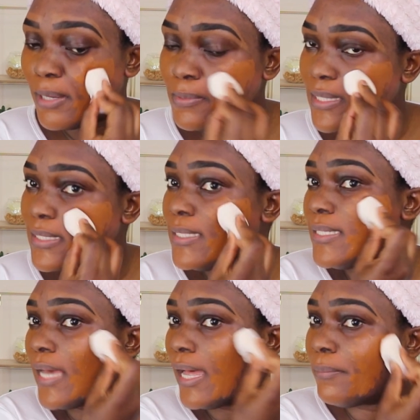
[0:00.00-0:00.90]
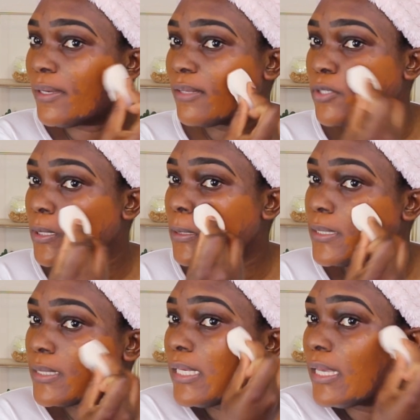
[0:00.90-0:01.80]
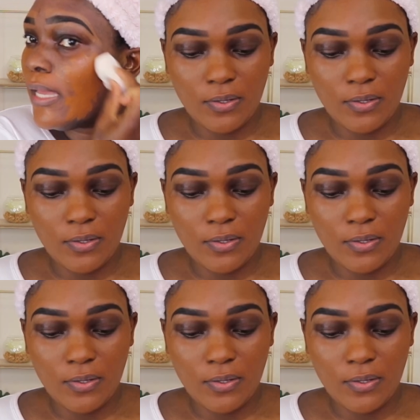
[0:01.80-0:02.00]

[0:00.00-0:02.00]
So I'm just dabbing, as you can see.